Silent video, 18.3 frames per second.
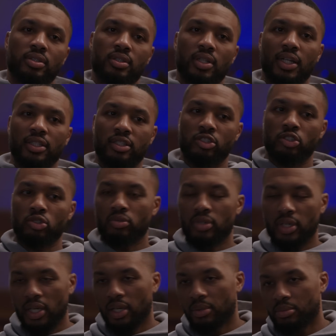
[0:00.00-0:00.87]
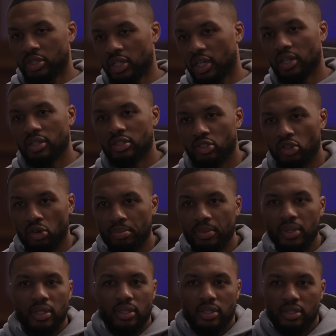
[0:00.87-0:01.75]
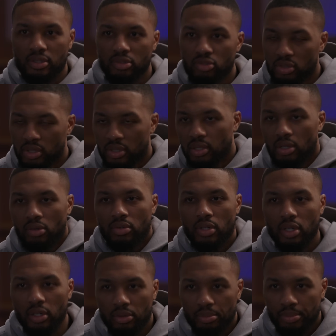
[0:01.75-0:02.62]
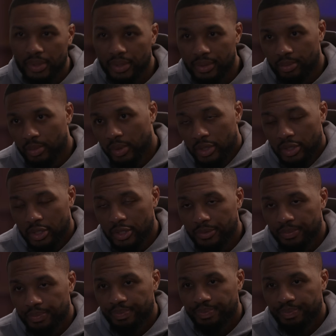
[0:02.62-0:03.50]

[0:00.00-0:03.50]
Like the shoe game changed so much, you just don't know. But we'll see.